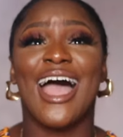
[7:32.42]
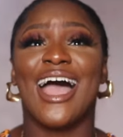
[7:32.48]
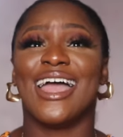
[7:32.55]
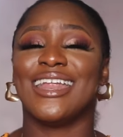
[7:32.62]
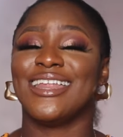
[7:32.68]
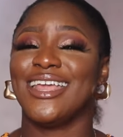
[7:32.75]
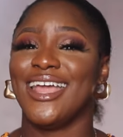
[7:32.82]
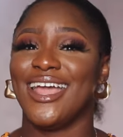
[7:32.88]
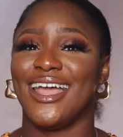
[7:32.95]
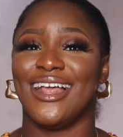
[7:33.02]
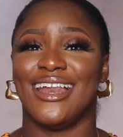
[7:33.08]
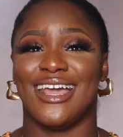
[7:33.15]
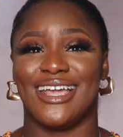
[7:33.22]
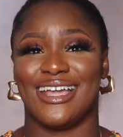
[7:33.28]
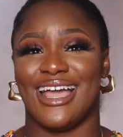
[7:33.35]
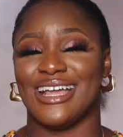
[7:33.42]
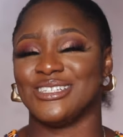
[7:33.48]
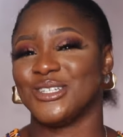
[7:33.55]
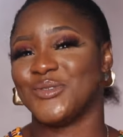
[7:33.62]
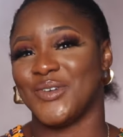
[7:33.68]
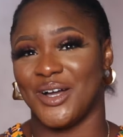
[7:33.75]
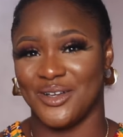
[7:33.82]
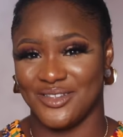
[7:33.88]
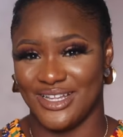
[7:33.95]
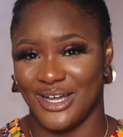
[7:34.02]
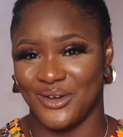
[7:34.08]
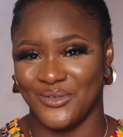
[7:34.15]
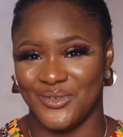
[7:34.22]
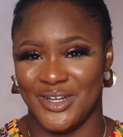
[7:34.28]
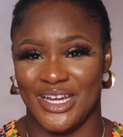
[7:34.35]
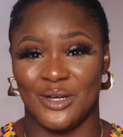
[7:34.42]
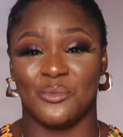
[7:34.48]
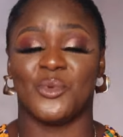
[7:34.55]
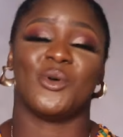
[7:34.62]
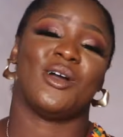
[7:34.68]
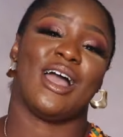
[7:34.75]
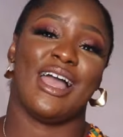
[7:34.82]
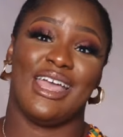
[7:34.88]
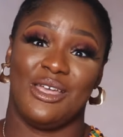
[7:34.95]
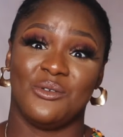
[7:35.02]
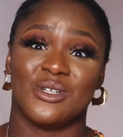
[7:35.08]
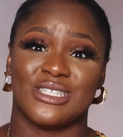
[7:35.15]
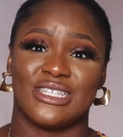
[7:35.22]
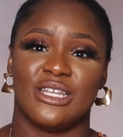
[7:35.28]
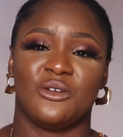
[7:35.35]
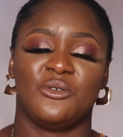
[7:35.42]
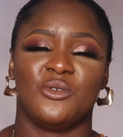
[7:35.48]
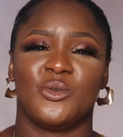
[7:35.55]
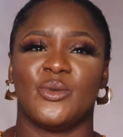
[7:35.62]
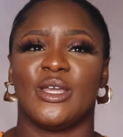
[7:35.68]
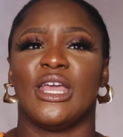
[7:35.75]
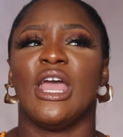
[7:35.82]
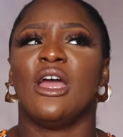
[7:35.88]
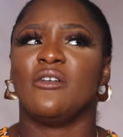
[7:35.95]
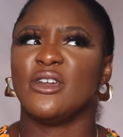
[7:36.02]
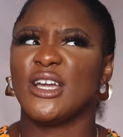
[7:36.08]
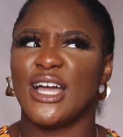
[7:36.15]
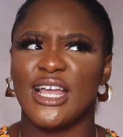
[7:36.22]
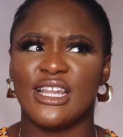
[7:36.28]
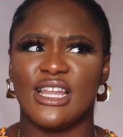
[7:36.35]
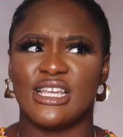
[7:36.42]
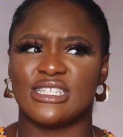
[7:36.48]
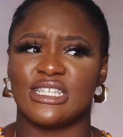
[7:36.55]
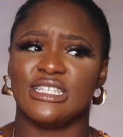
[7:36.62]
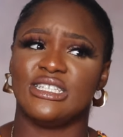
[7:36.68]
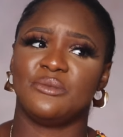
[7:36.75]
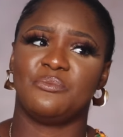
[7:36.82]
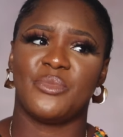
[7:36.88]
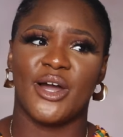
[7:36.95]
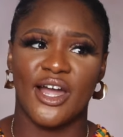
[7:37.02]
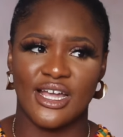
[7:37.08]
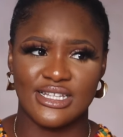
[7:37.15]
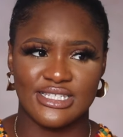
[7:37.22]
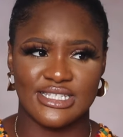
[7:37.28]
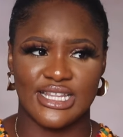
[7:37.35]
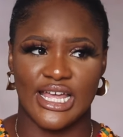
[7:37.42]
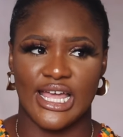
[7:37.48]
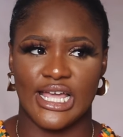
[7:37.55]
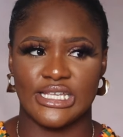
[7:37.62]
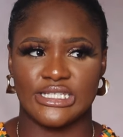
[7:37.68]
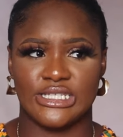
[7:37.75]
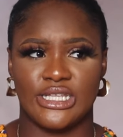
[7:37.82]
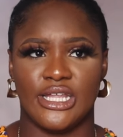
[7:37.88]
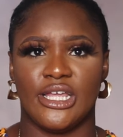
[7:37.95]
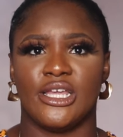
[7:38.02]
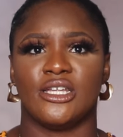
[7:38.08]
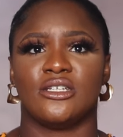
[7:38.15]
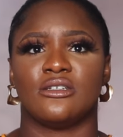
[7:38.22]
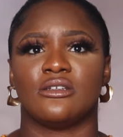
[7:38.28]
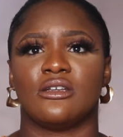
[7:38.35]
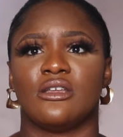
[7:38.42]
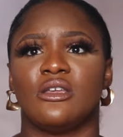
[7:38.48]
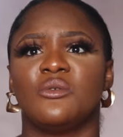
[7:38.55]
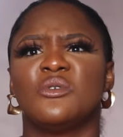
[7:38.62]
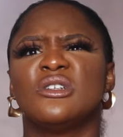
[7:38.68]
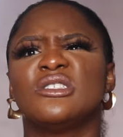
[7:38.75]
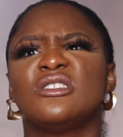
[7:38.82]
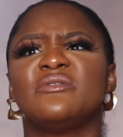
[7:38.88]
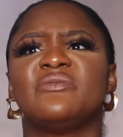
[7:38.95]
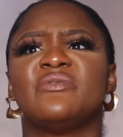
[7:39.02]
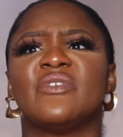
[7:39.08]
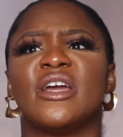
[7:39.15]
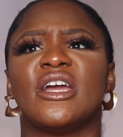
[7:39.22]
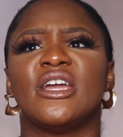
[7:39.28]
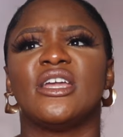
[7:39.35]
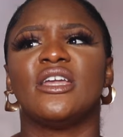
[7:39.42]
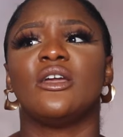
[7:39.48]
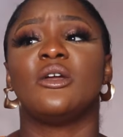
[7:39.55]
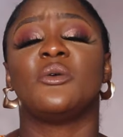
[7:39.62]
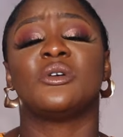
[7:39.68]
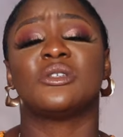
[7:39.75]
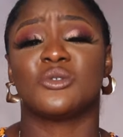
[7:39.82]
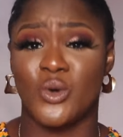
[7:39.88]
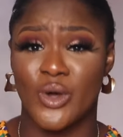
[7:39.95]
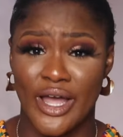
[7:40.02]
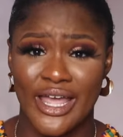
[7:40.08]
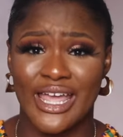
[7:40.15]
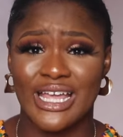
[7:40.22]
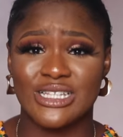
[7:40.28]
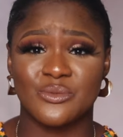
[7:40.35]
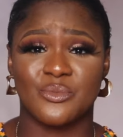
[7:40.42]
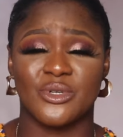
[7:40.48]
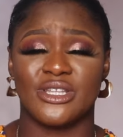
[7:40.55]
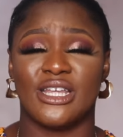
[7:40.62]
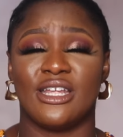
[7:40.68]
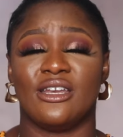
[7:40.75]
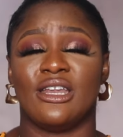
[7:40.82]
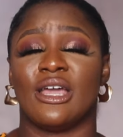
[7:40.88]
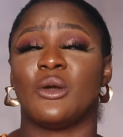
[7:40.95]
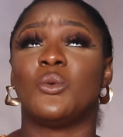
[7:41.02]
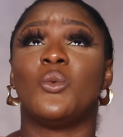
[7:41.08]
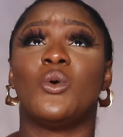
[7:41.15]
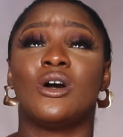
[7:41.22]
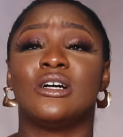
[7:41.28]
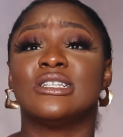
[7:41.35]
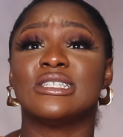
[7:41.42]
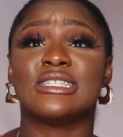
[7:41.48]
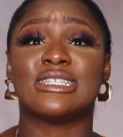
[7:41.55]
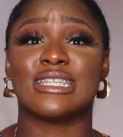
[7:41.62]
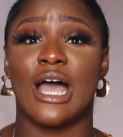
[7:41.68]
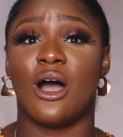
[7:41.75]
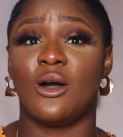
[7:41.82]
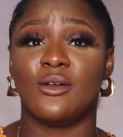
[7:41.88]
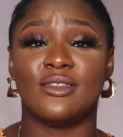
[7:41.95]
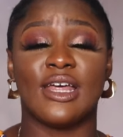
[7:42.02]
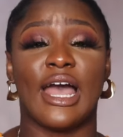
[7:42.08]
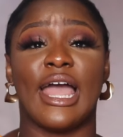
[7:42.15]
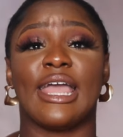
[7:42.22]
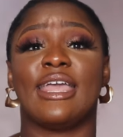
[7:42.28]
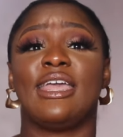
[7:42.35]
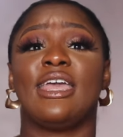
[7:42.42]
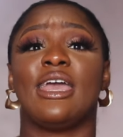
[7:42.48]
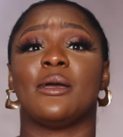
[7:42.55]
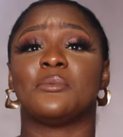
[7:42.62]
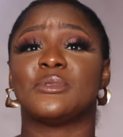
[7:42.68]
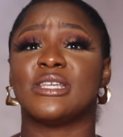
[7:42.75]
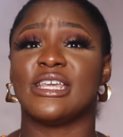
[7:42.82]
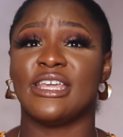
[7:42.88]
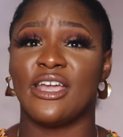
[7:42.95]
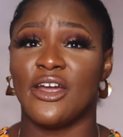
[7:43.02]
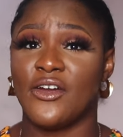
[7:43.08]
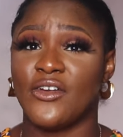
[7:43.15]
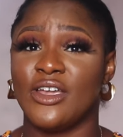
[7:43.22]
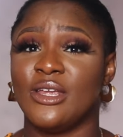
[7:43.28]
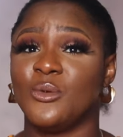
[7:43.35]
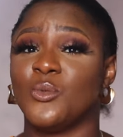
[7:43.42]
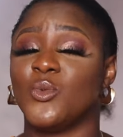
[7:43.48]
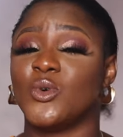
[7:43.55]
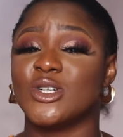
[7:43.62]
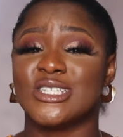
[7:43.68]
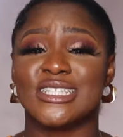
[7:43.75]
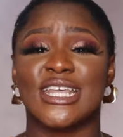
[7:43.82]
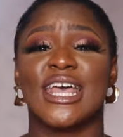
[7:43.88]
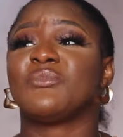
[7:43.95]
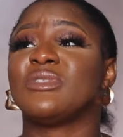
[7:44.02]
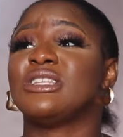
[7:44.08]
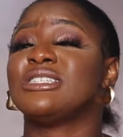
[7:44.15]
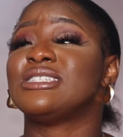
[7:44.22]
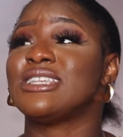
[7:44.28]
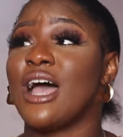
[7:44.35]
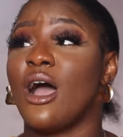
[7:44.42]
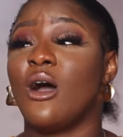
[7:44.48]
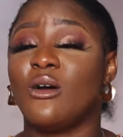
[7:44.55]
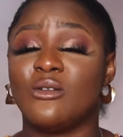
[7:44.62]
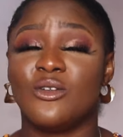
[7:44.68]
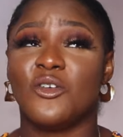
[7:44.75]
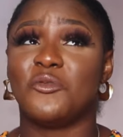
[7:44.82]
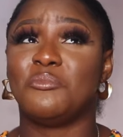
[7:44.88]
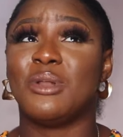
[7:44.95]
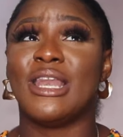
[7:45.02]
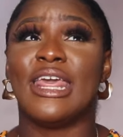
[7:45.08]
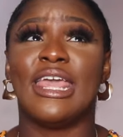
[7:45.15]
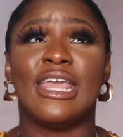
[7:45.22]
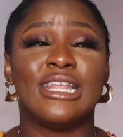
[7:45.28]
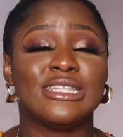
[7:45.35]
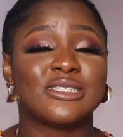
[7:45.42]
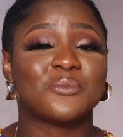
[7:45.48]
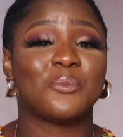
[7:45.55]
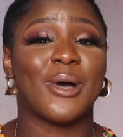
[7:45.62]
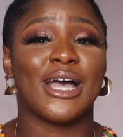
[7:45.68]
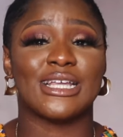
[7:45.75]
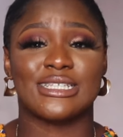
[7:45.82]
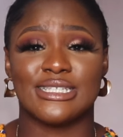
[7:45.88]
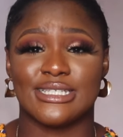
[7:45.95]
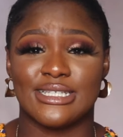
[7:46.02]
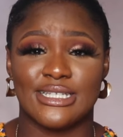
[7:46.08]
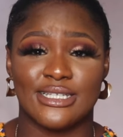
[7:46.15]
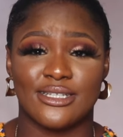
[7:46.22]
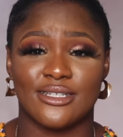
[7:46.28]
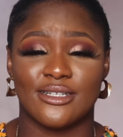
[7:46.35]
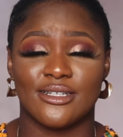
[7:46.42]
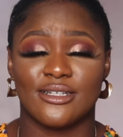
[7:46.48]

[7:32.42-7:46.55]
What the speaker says: And yeah, like, I just found that weird, but it was in a good way. Regardless, in the part that I stayed, it was quiet, but then like one sound that I kept hearing was the sound of planes passing.